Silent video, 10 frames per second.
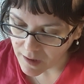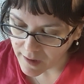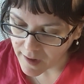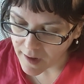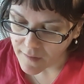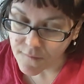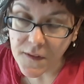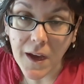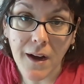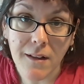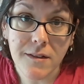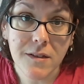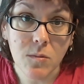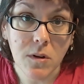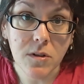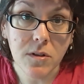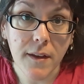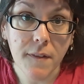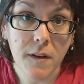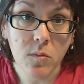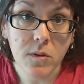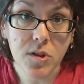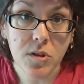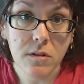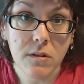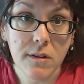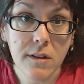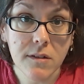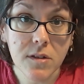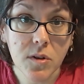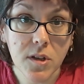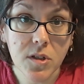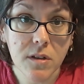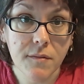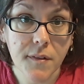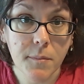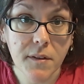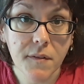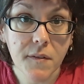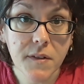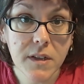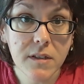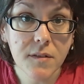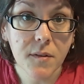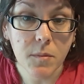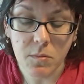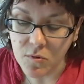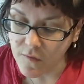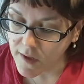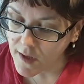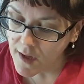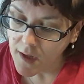I have the Alice in Wonderland, the original illustration from the 50s from the movie,